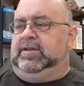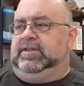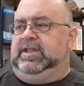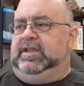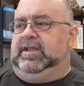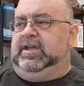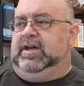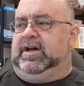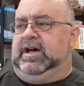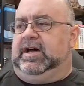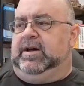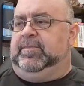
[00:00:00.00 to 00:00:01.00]
but
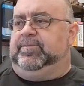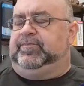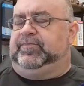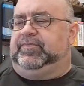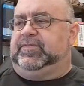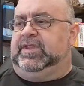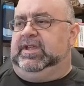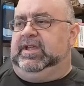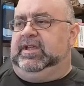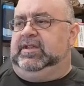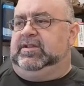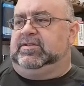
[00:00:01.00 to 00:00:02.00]

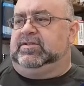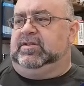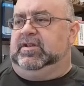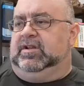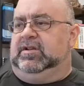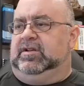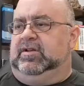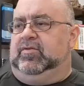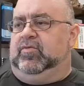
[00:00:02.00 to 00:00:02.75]
that's about it.